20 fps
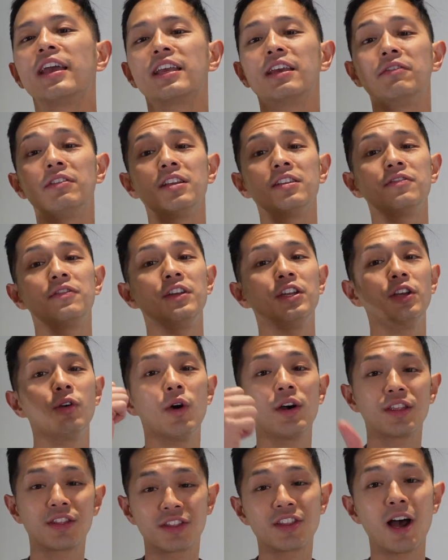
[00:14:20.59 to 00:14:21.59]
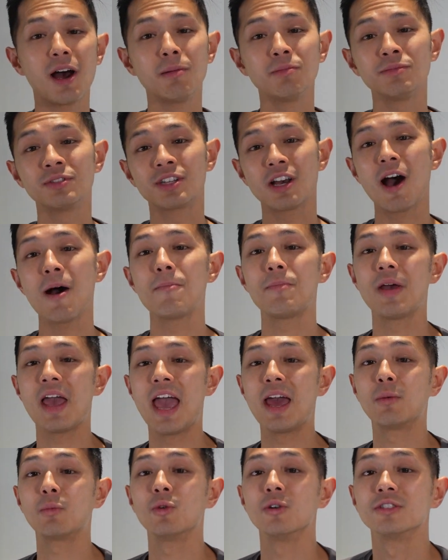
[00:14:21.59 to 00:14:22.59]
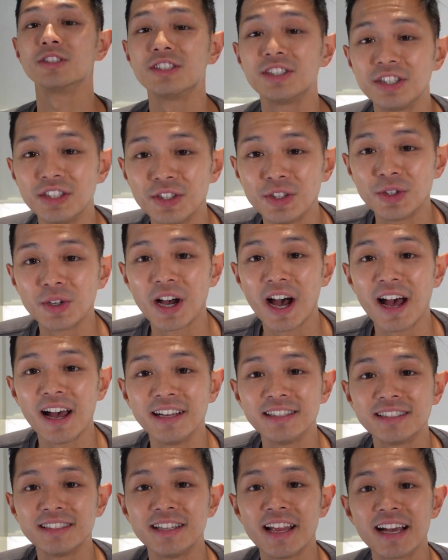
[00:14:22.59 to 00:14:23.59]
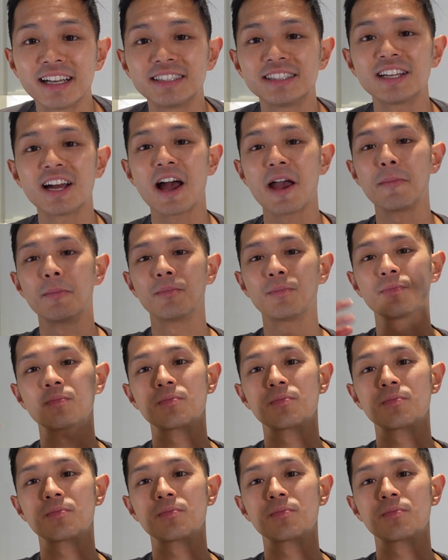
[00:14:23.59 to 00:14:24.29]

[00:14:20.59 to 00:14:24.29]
Give this video a thumbs up, and we'll see you guys next time.